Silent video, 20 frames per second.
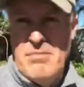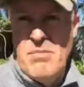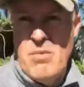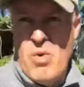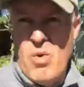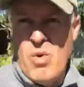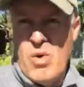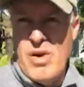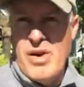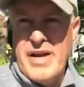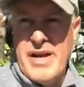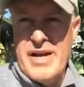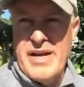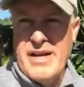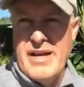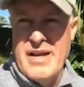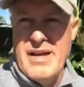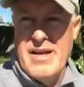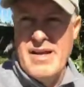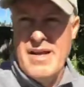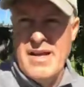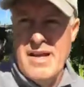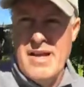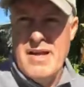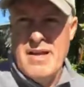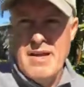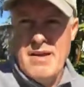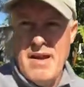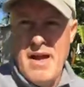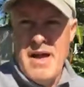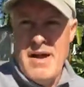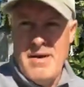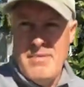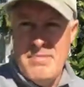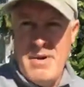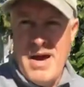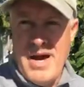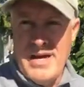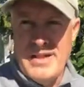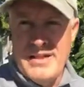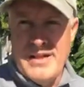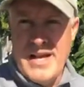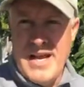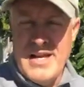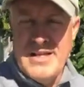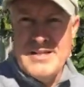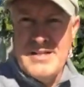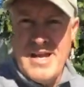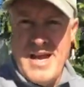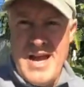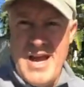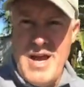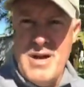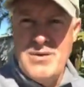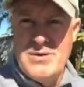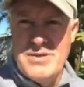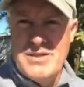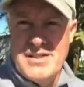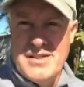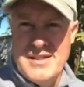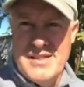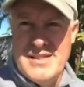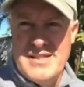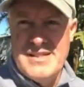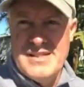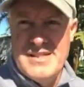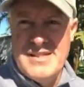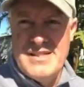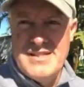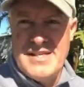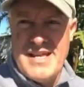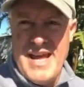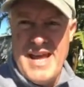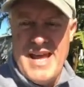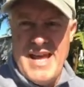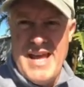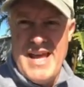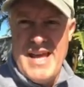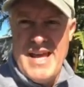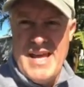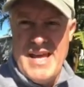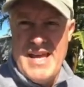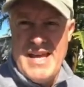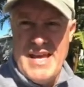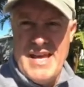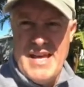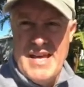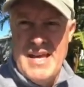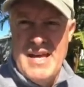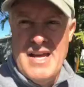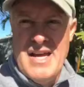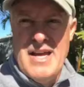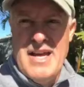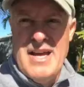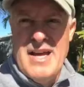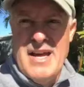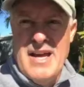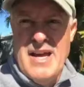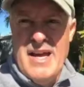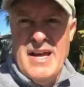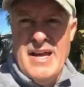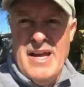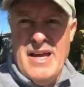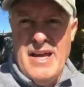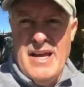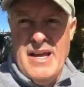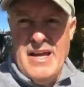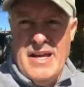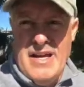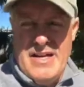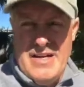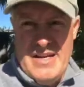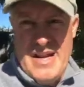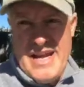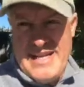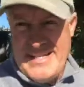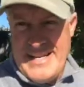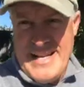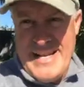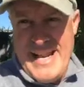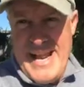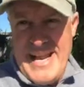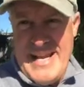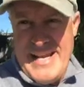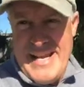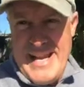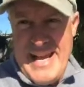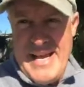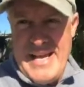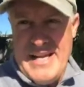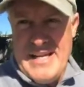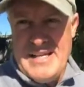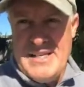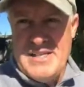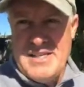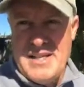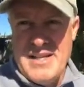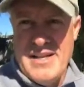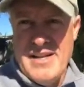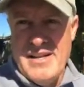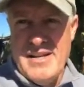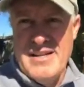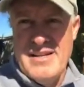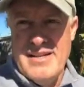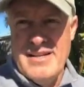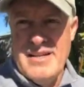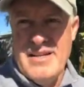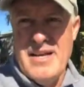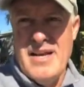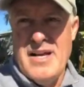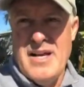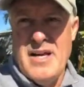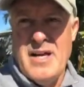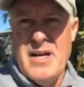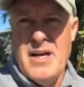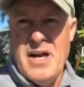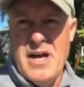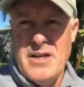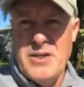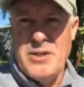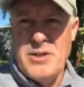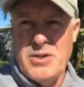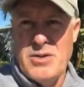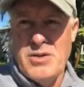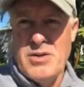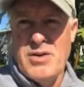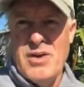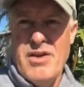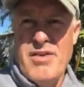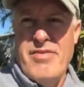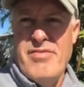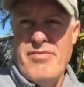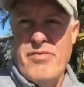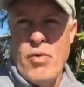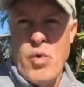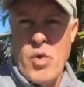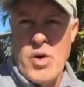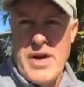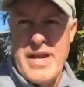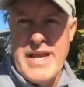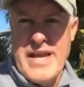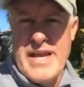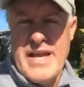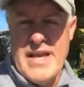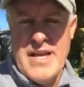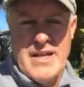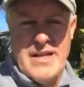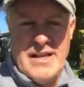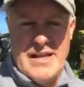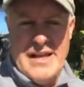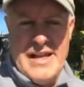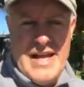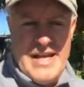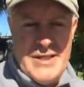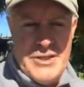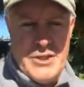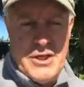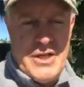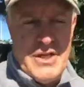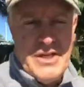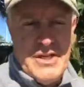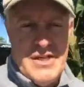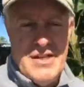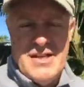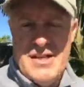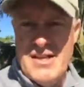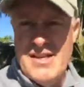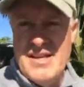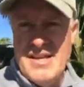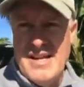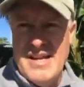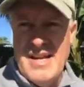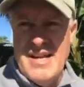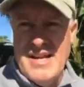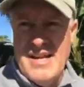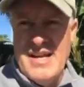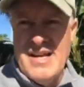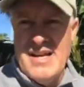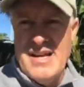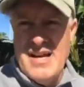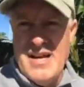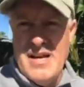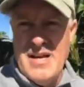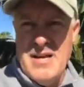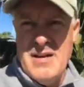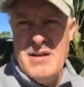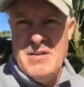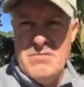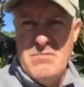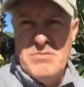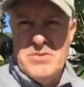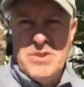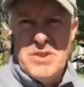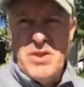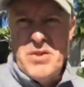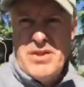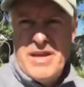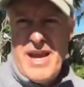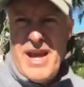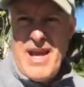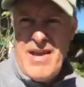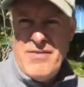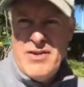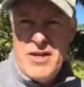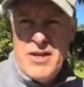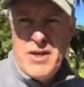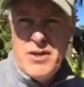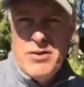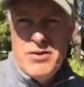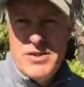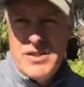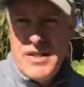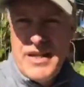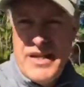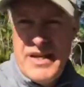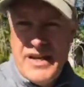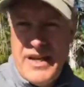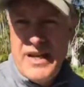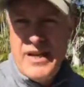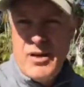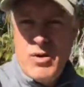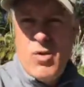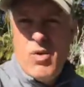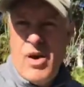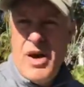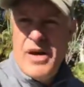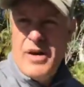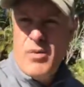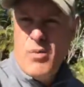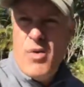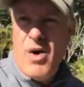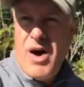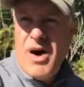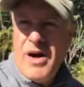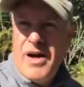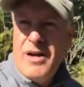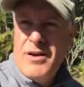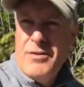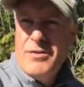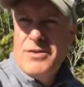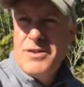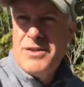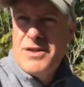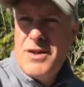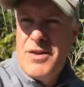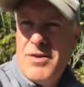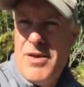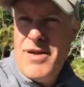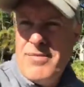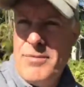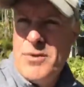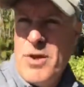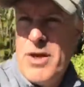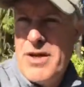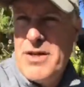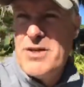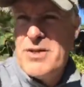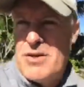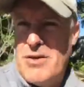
mooring behind the guy's house. This is a 1988 Hunter 40 Legend. So they haven't used it in quite a while. So I'm going to